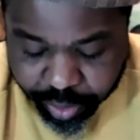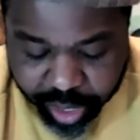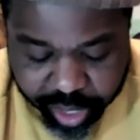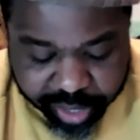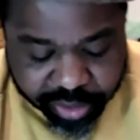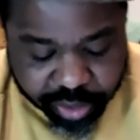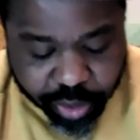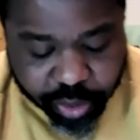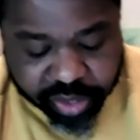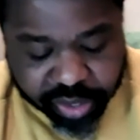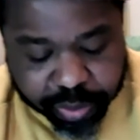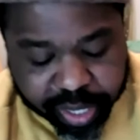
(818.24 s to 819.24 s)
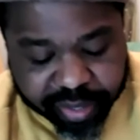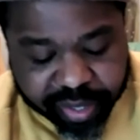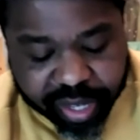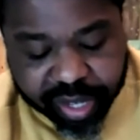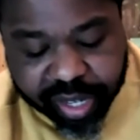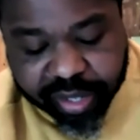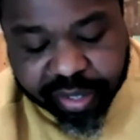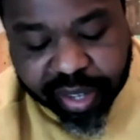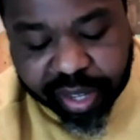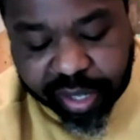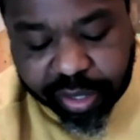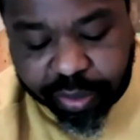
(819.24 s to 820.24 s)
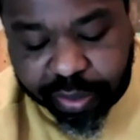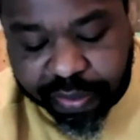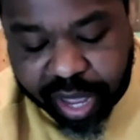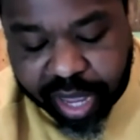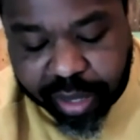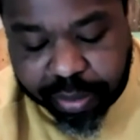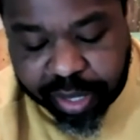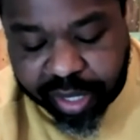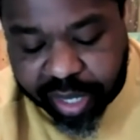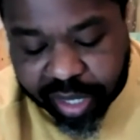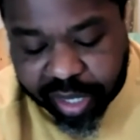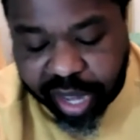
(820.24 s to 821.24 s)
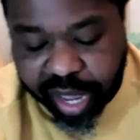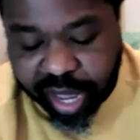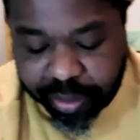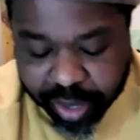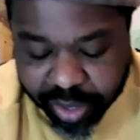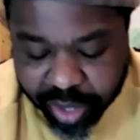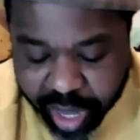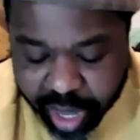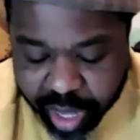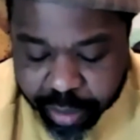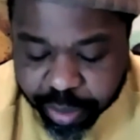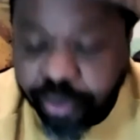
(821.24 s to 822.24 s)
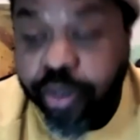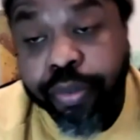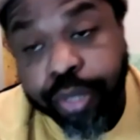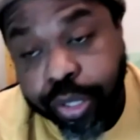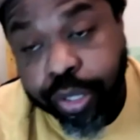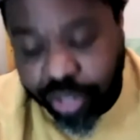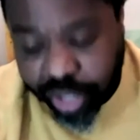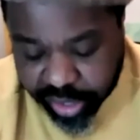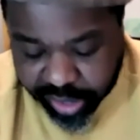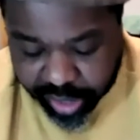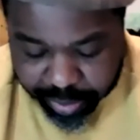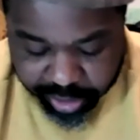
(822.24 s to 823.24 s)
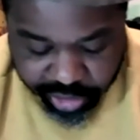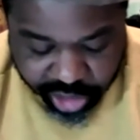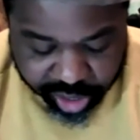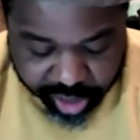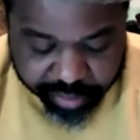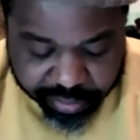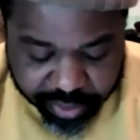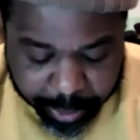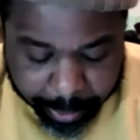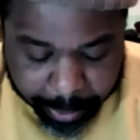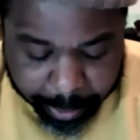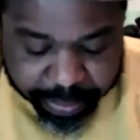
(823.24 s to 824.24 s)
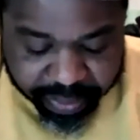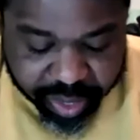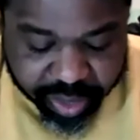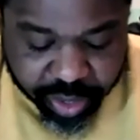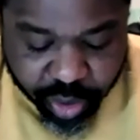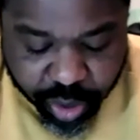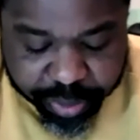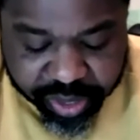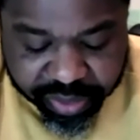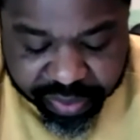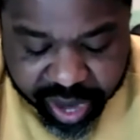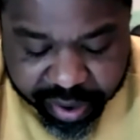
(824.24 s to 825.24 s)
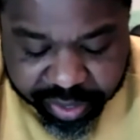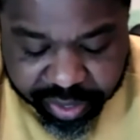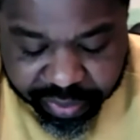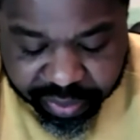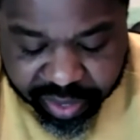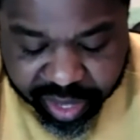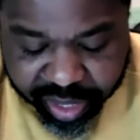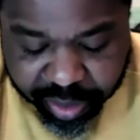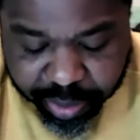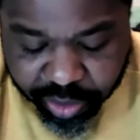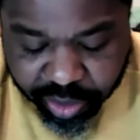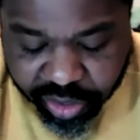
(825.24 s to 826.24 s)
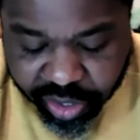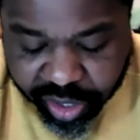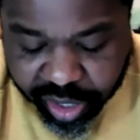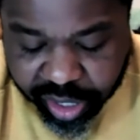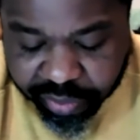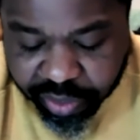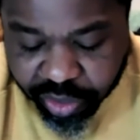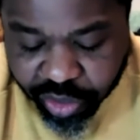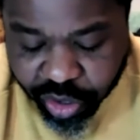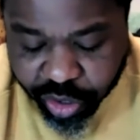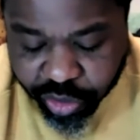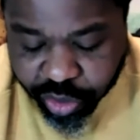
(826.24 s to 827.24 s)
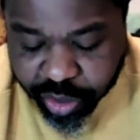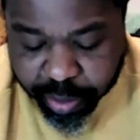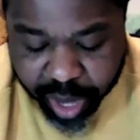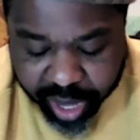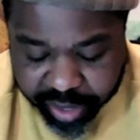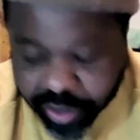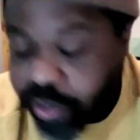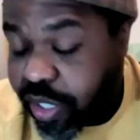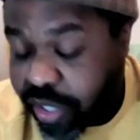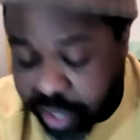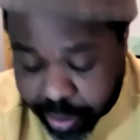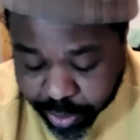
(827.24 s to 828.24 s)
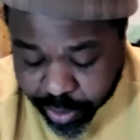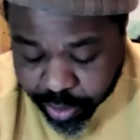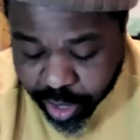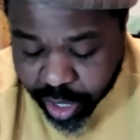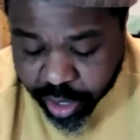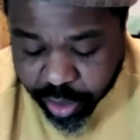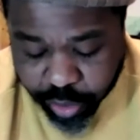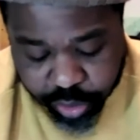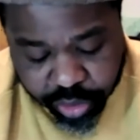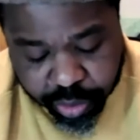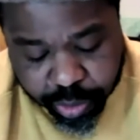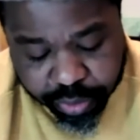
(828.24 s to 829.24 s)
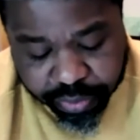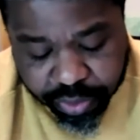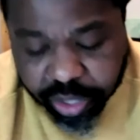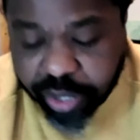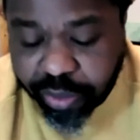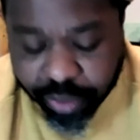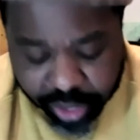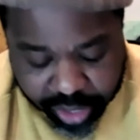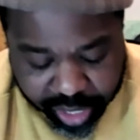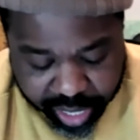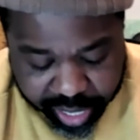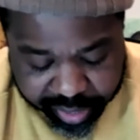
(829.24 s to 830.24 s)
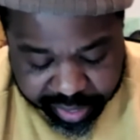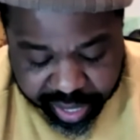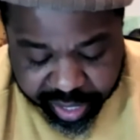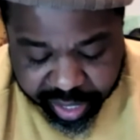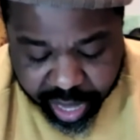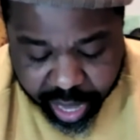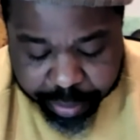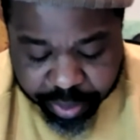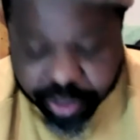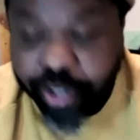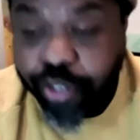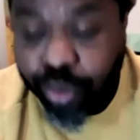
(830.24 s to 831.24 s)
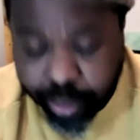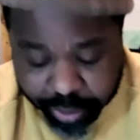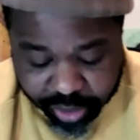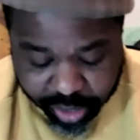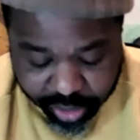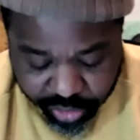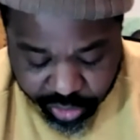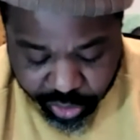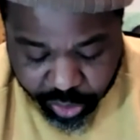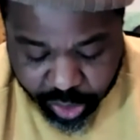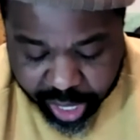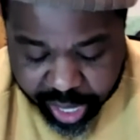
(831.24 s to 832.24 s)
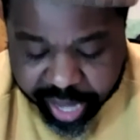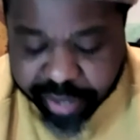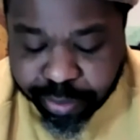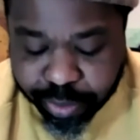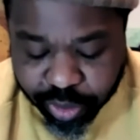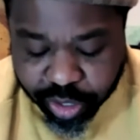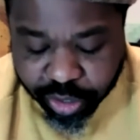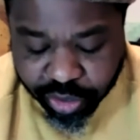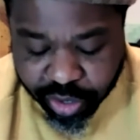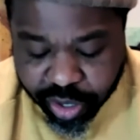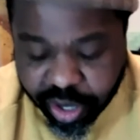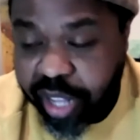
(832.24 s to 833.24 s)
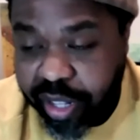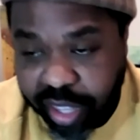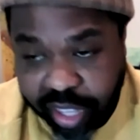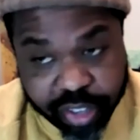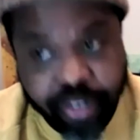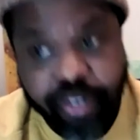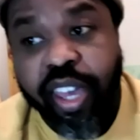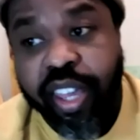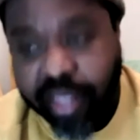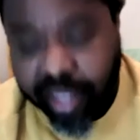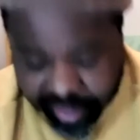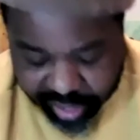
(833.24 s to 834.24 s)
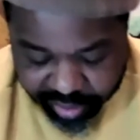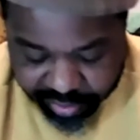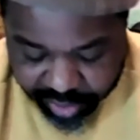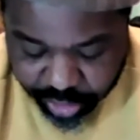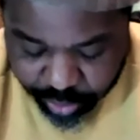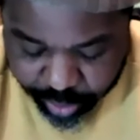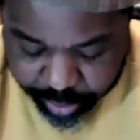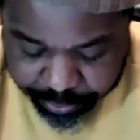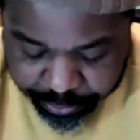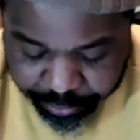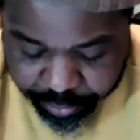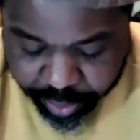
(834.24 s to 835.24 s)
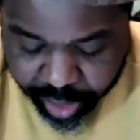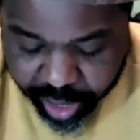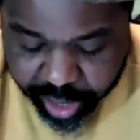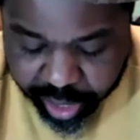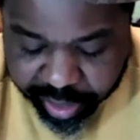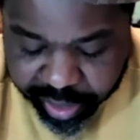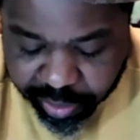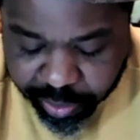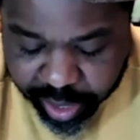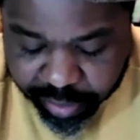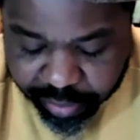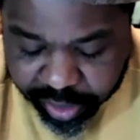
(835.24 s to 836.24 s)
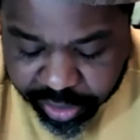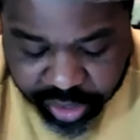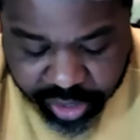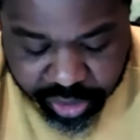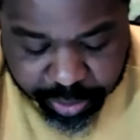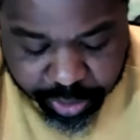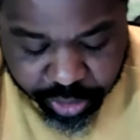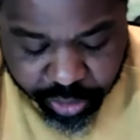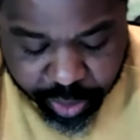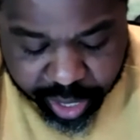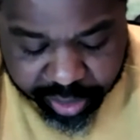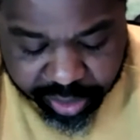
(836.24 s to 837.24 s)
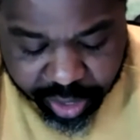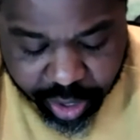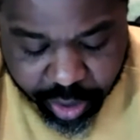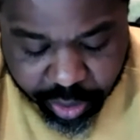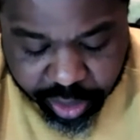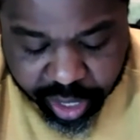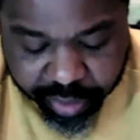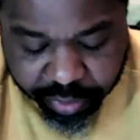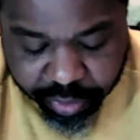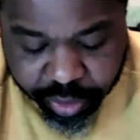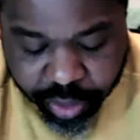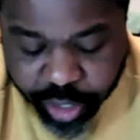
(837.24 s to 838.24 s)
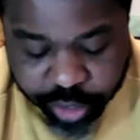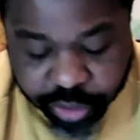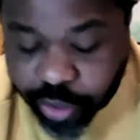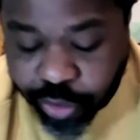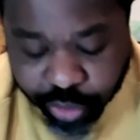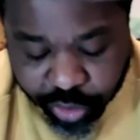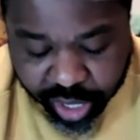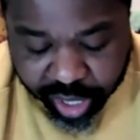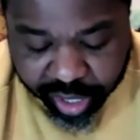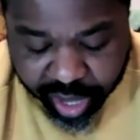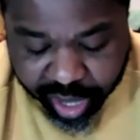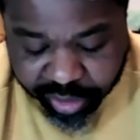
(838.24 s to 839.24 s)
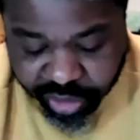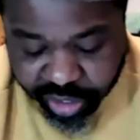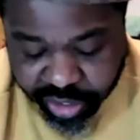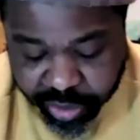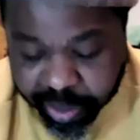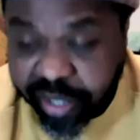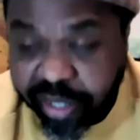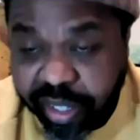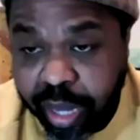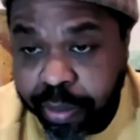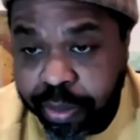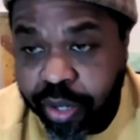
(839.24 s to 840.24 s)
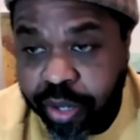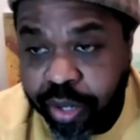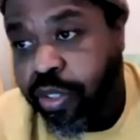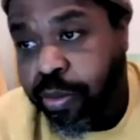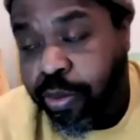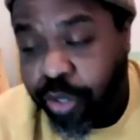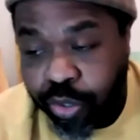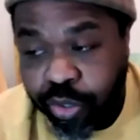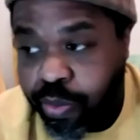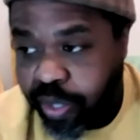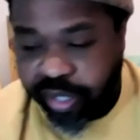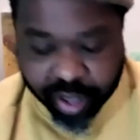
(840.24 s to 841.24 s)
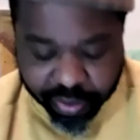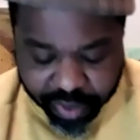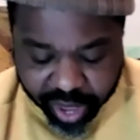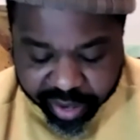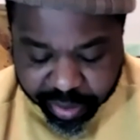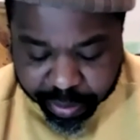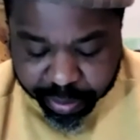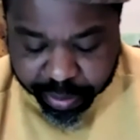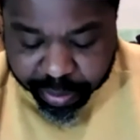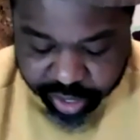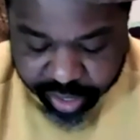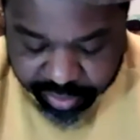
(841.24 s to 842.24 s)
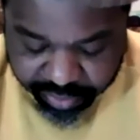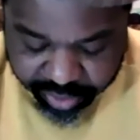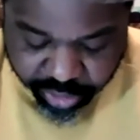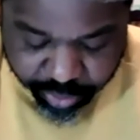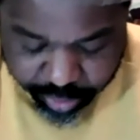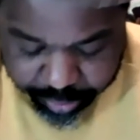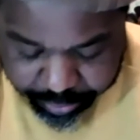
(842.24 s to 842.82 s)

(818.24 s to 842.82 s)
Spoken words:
It is told as a place that needs secular refinement and enlightenment before real genius can be achieved. The normative narrative is that the musician leaves the church or the mosque or the temple in order to more fully realize and inhabit their true potential as musician and thinker and thus individual. In this way, religion and spirituality are only ever social technologies to be escaped in order to produce oneself as a modern individual.